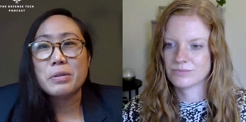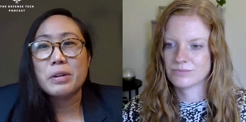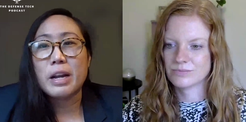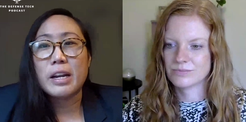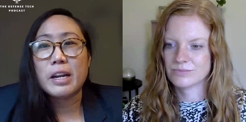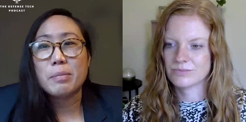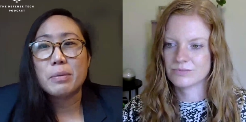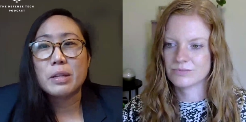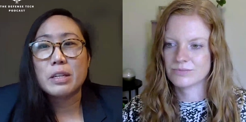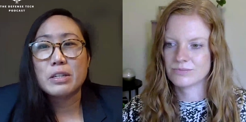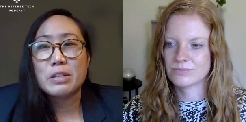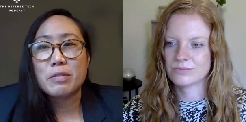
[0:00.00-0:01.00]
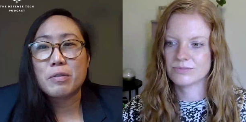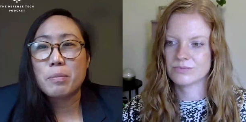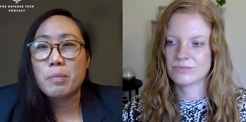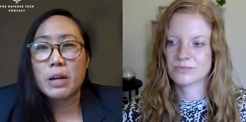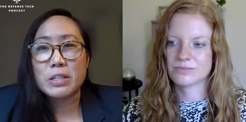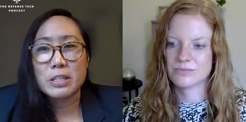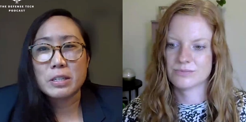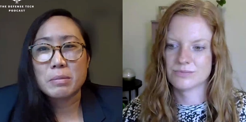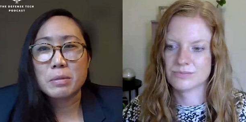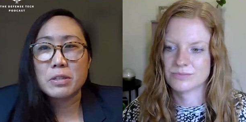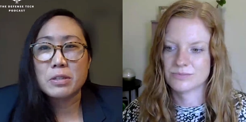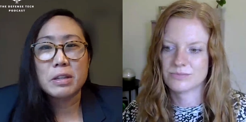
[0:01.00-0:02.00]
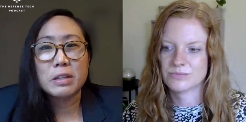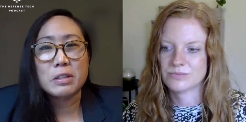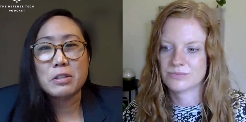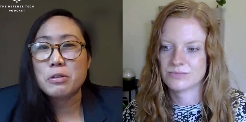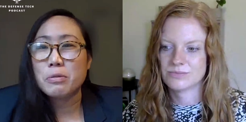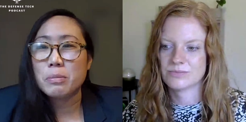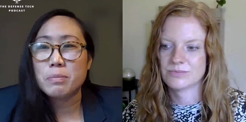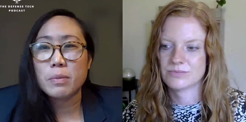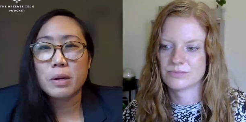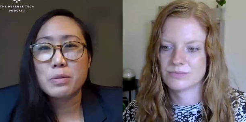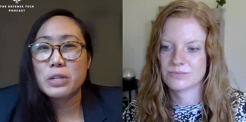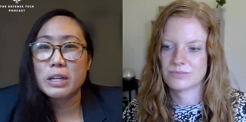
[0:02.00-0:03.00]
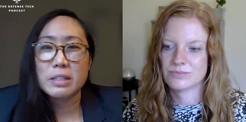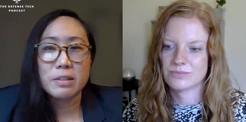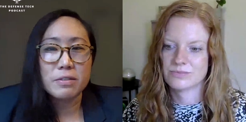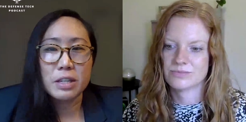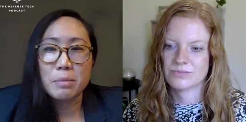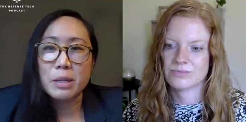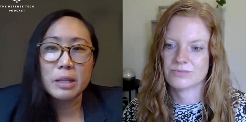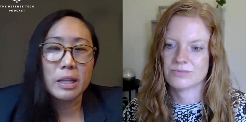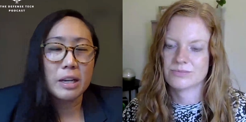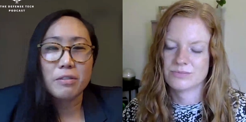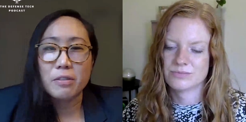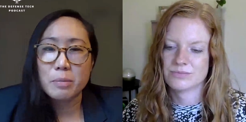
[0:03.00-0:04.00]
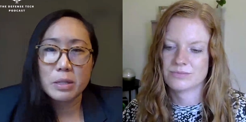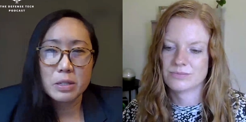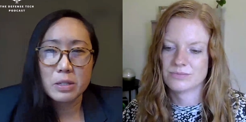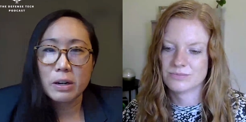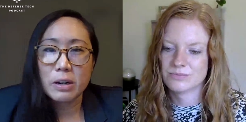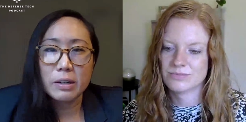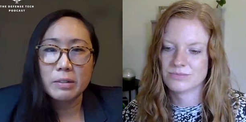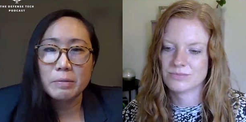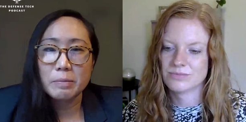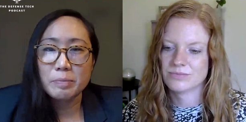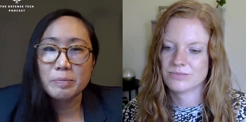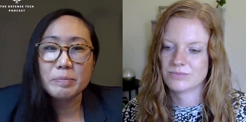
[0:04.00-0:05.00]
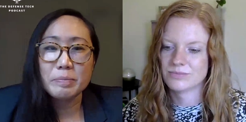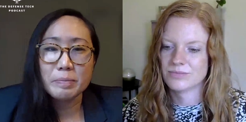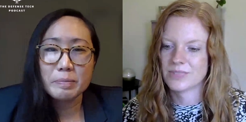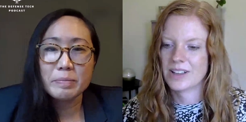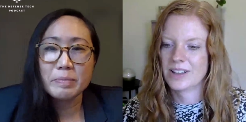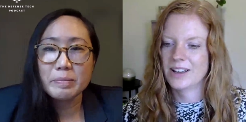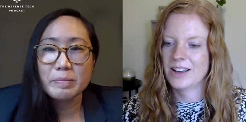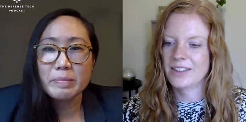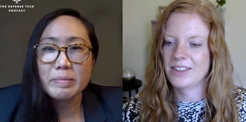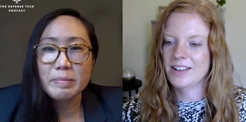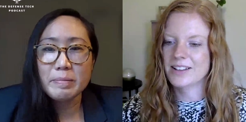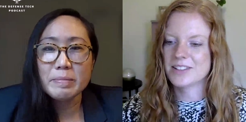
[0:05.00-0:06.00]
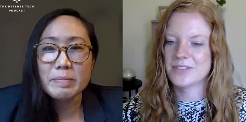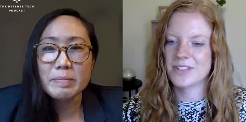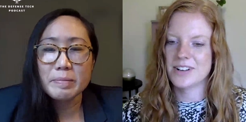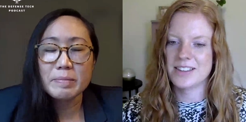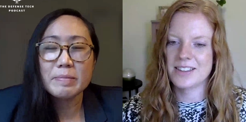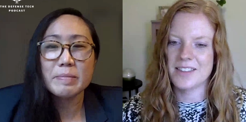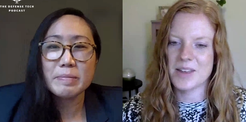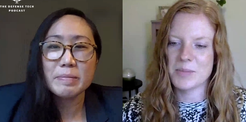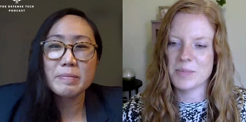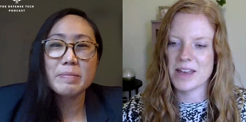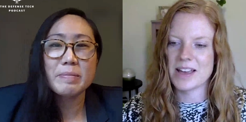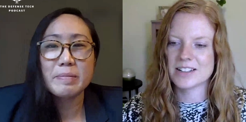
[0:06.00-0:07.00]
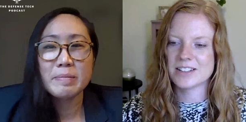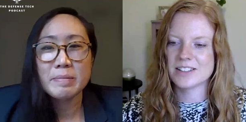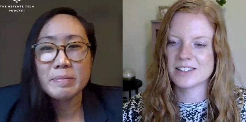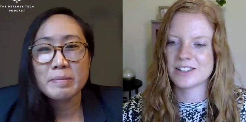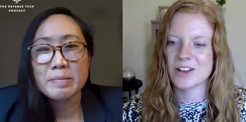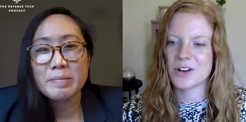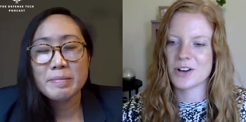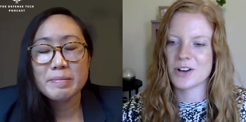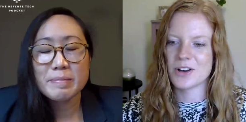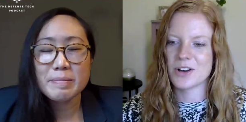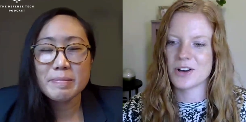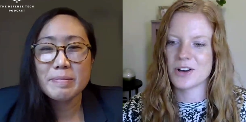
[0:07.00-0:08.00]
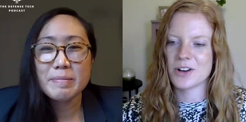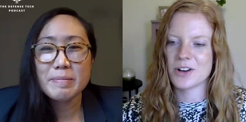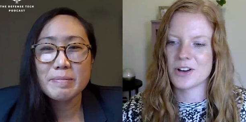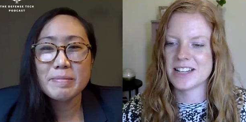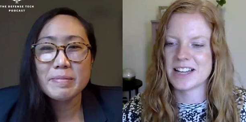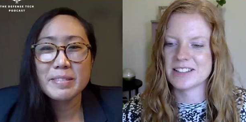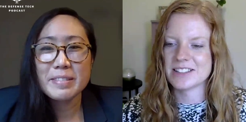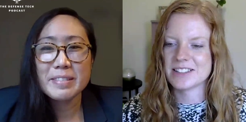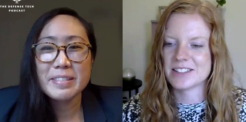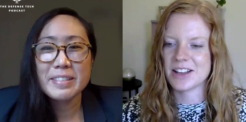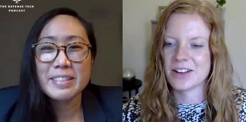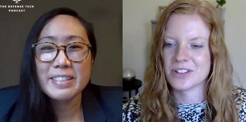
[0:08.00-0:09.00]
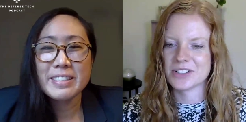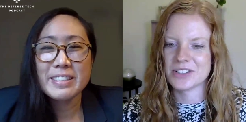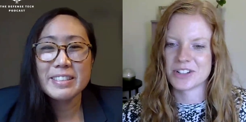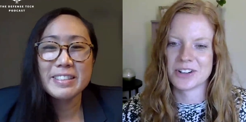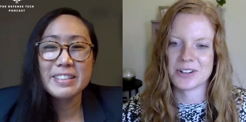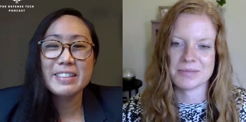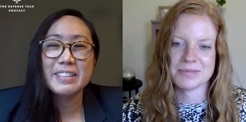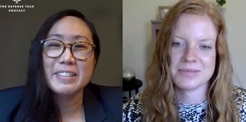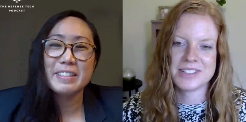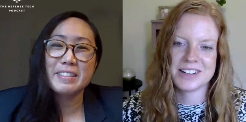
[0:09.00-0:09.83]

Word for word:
Speaker 1: to an end application for project submission so that the two ob- objectives can be aligned from the start.
Speaker 2: I think it's funny that they picked so kind of intense of a term